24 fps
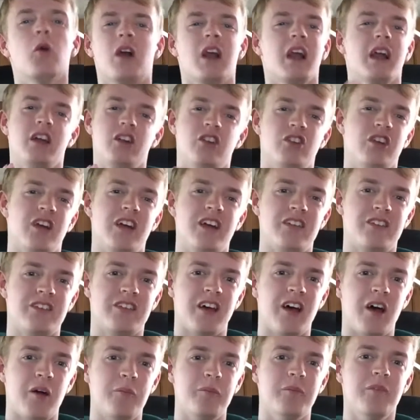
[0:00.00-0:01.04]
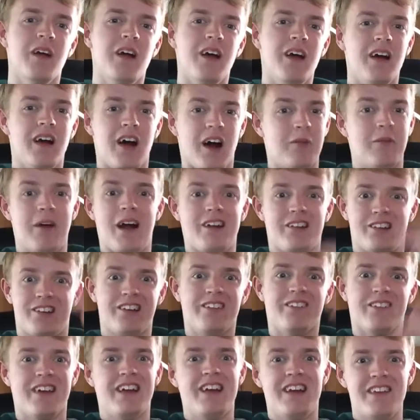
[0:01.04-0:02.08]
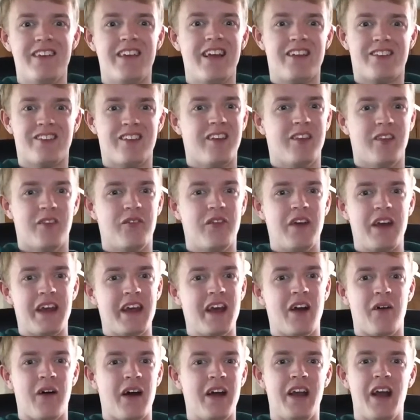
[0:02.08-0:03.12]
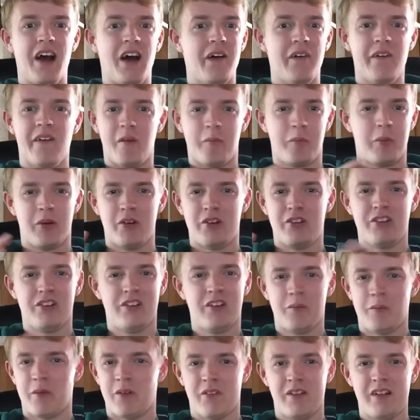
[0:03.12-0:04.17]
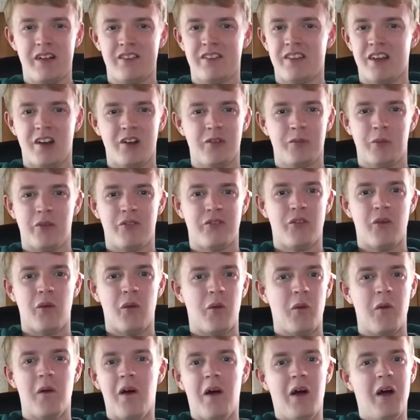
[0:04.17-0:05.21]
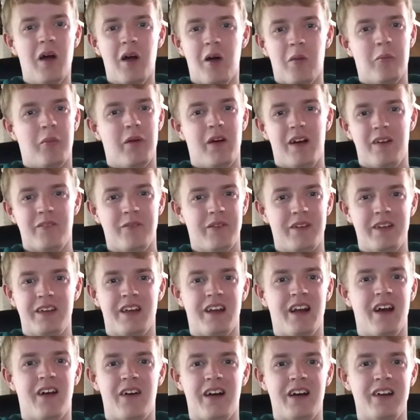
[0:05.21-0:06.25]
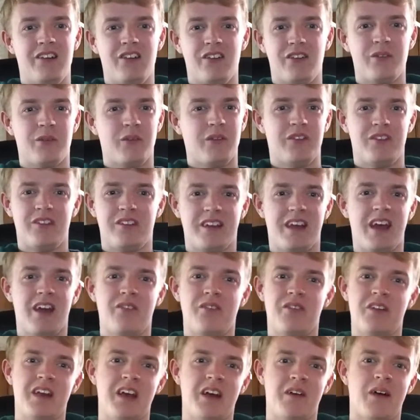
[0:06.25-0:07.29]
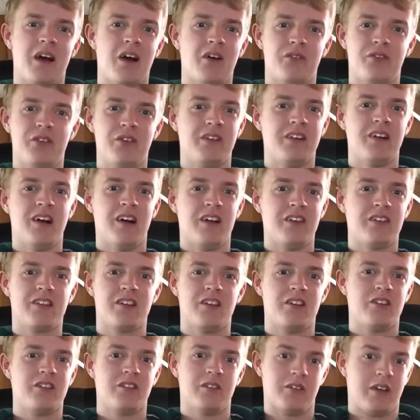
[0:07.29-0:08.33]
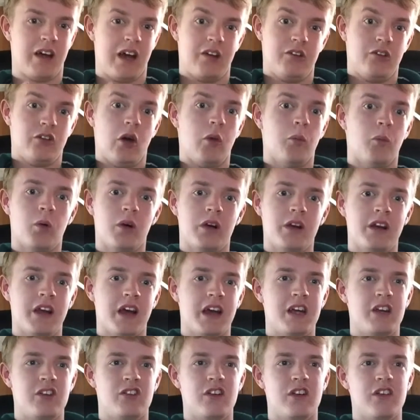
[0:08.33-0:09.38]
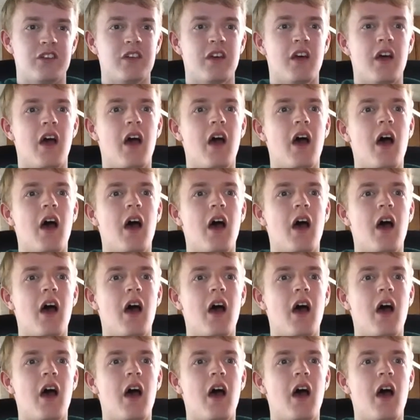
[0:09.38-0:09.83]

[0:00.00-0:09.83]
clean sheets. I'm actually reading this in the video. I know I probably should have done my research before, but you know, I just wanted to get a video out for you guys because I hadn't done one in ages.